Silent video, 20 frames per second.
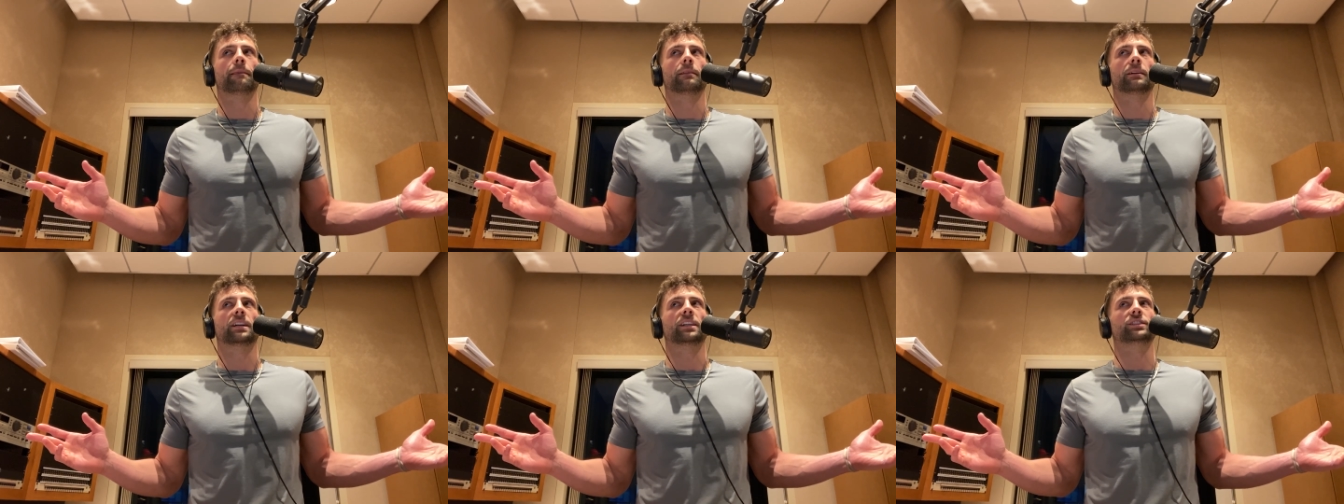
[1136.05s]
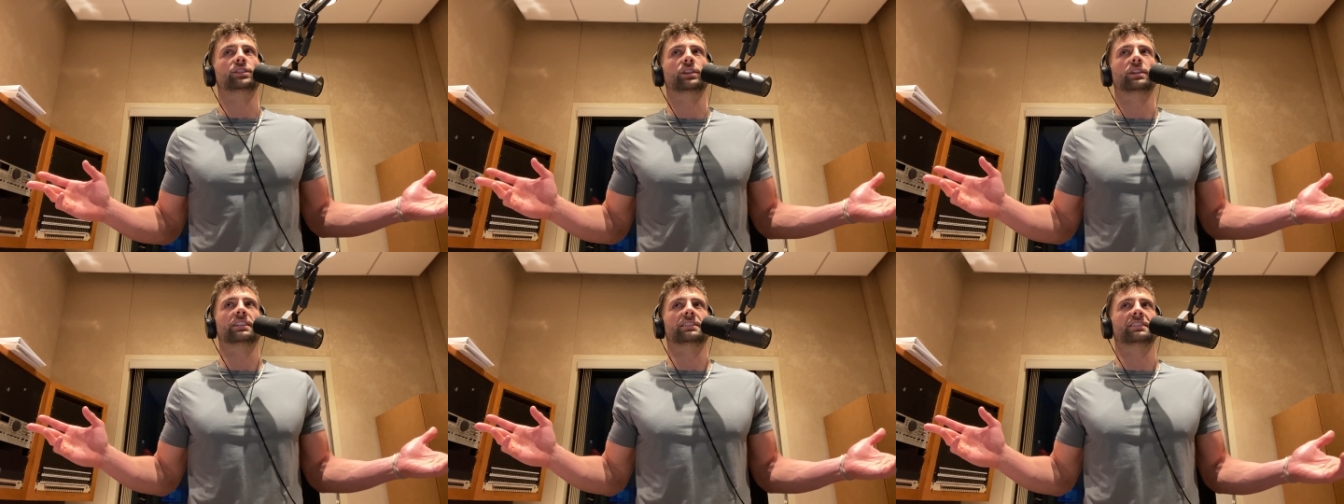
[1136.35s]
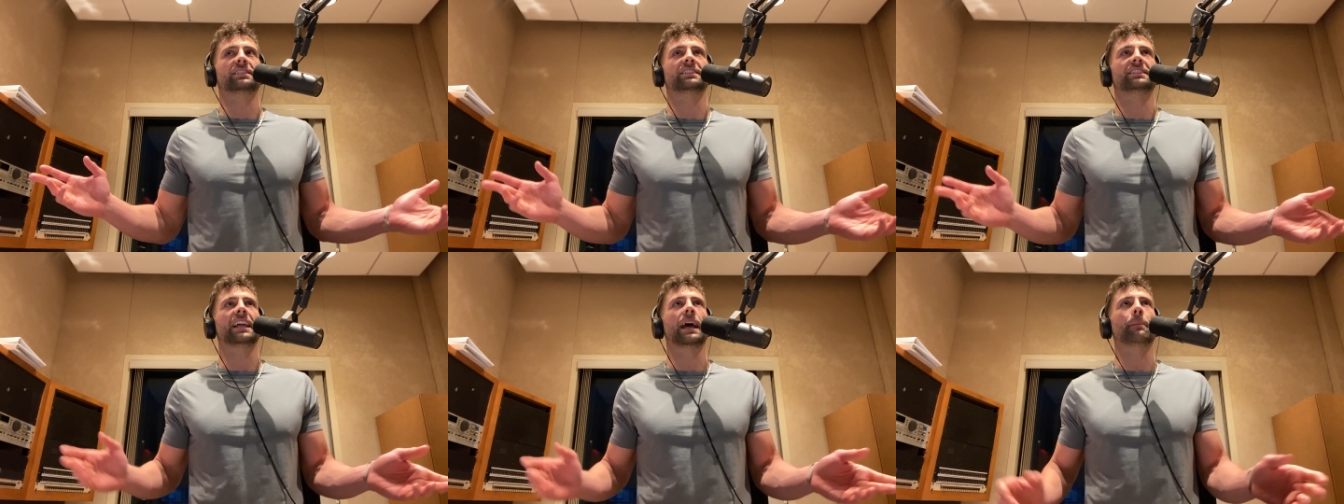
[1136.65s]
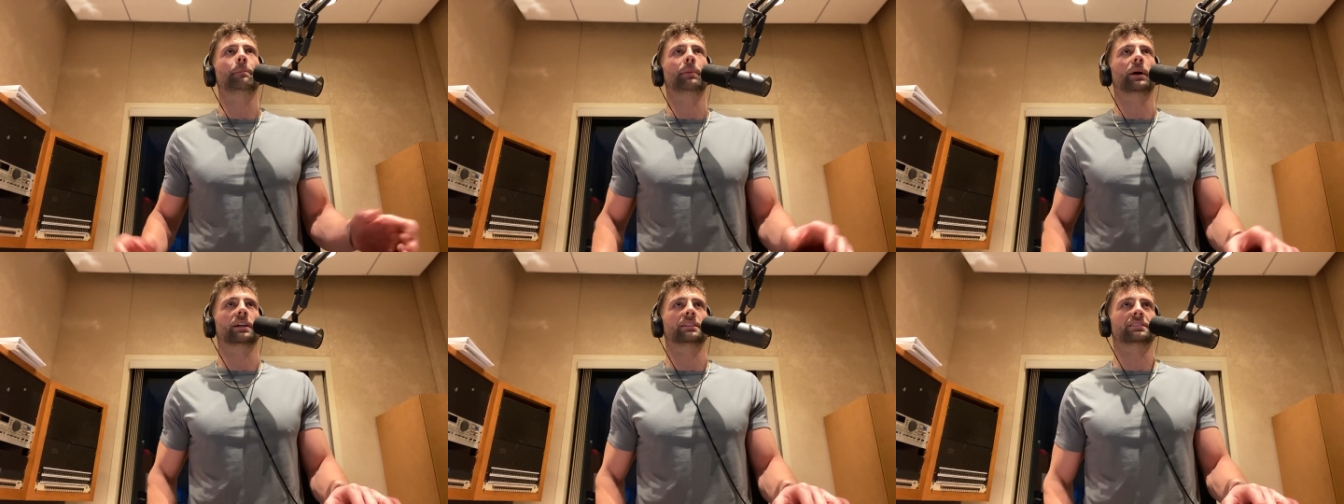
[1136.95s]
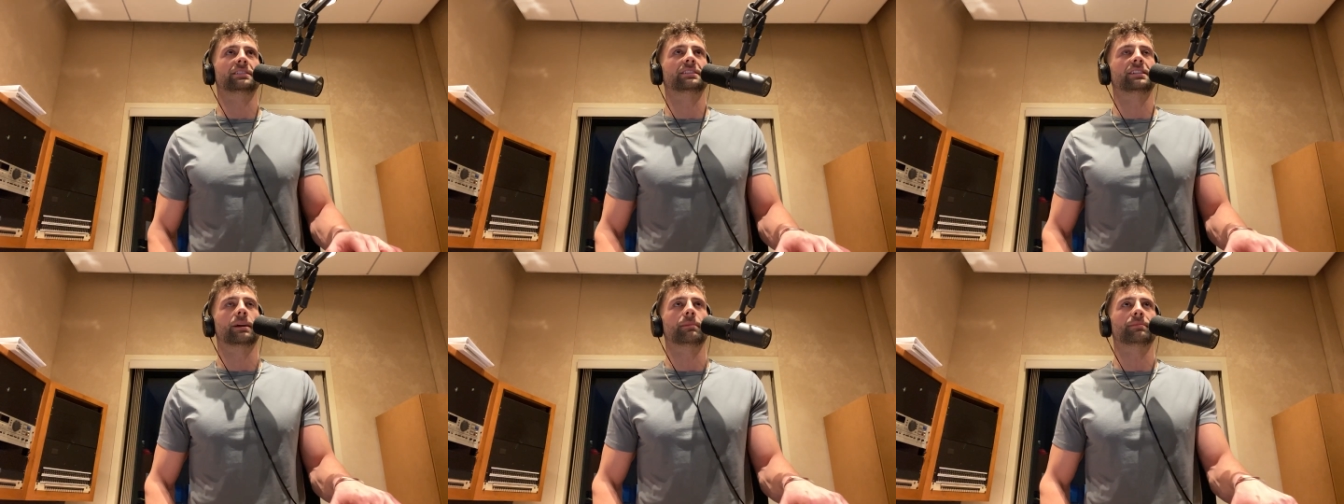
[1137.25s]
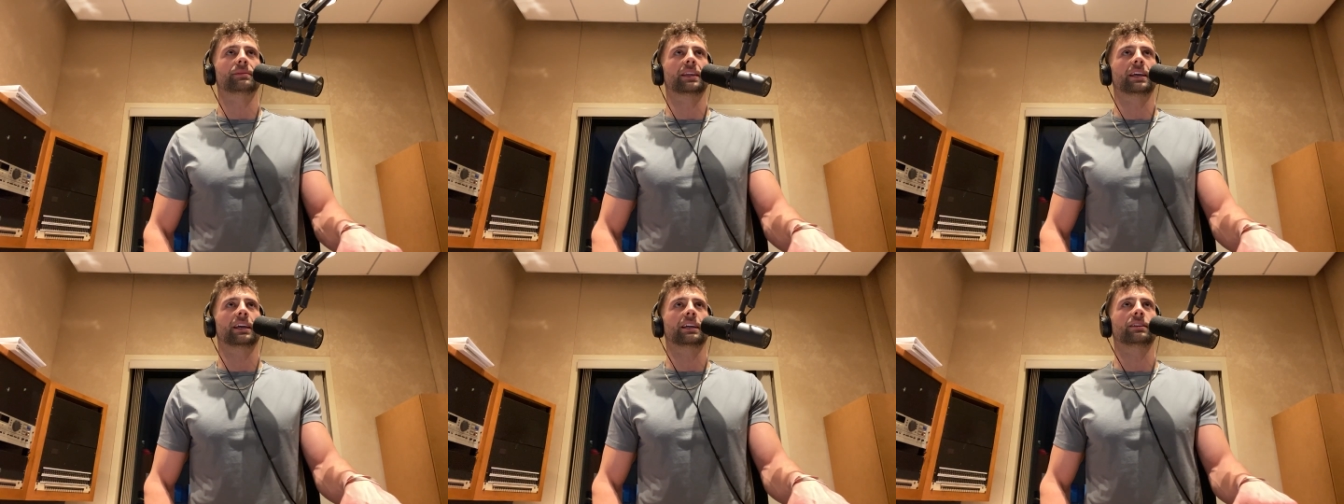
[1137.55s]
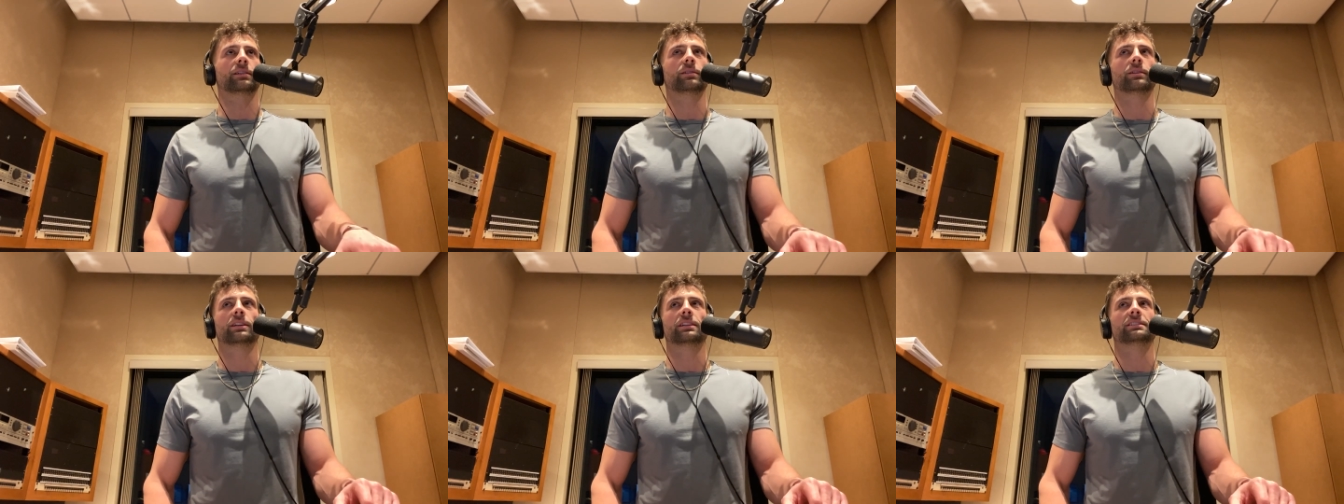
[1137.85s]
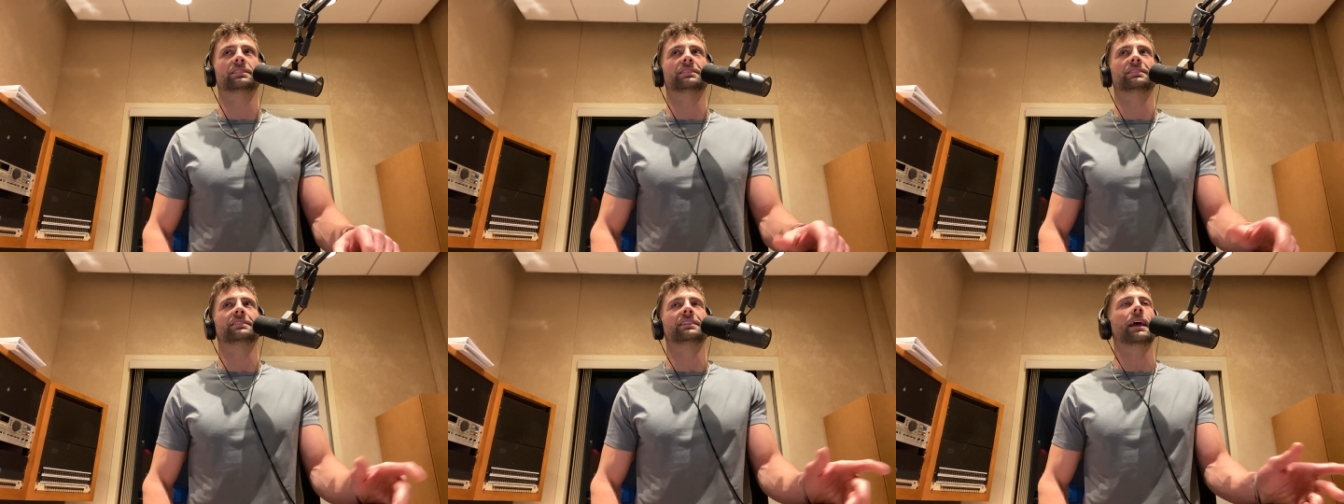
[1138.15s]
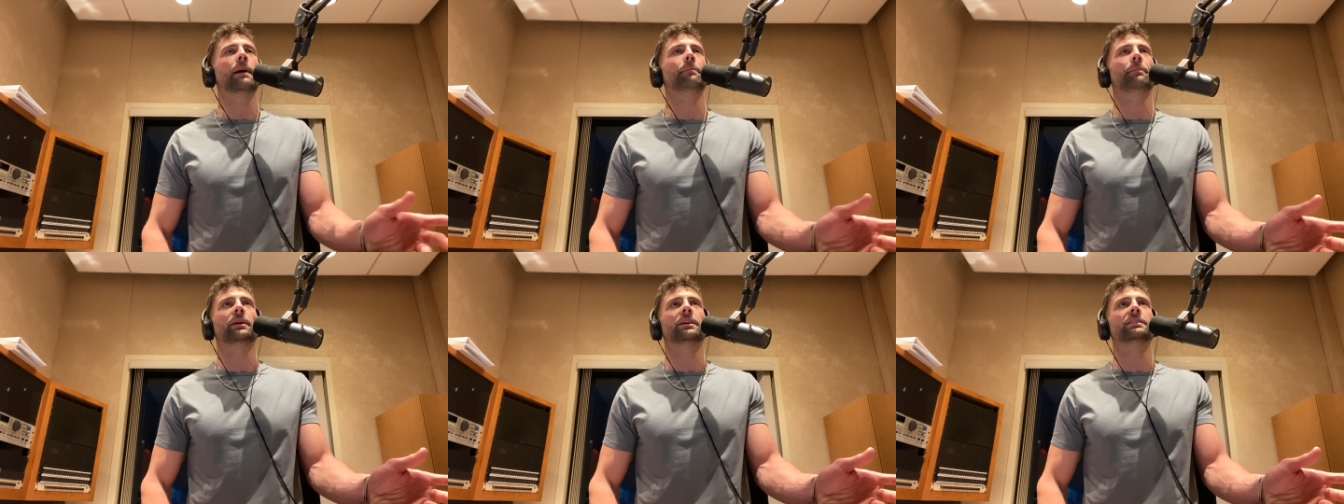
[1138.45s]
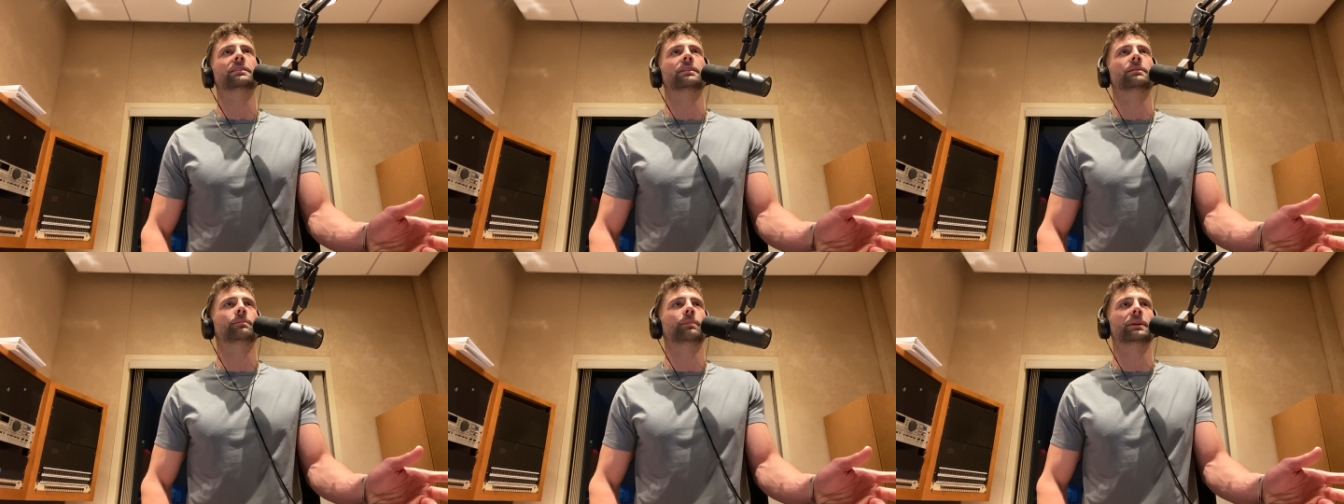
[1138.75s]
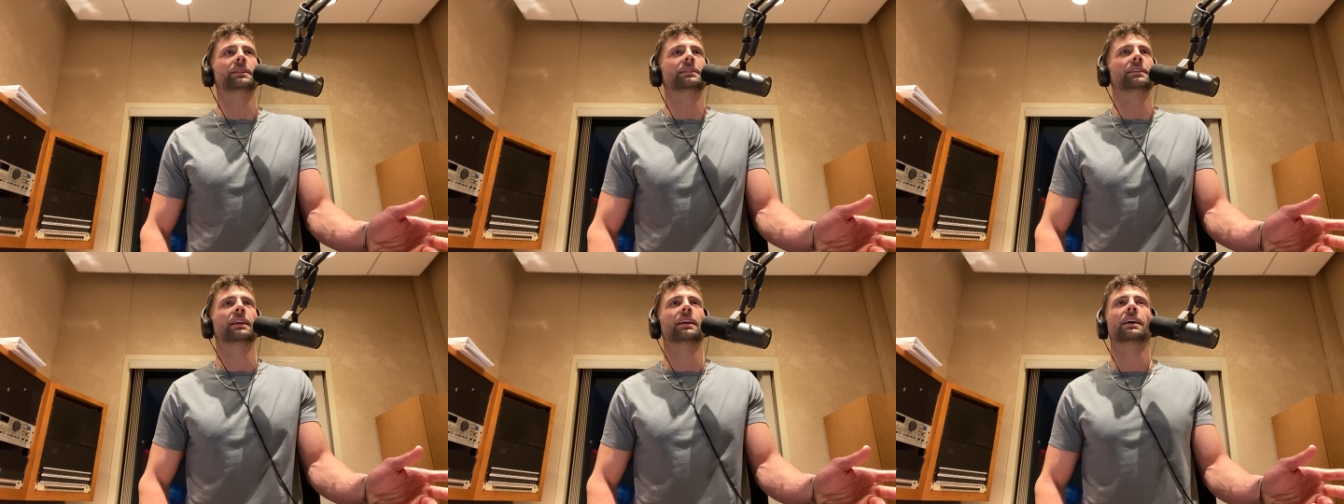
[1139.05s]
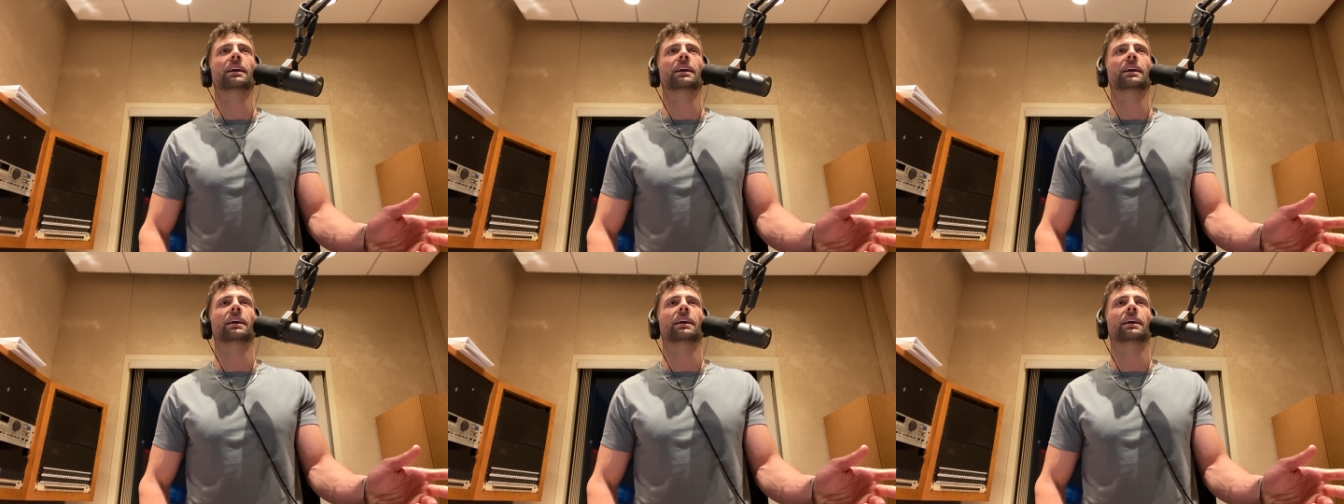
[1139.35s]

Because you could step on something. You can step on, but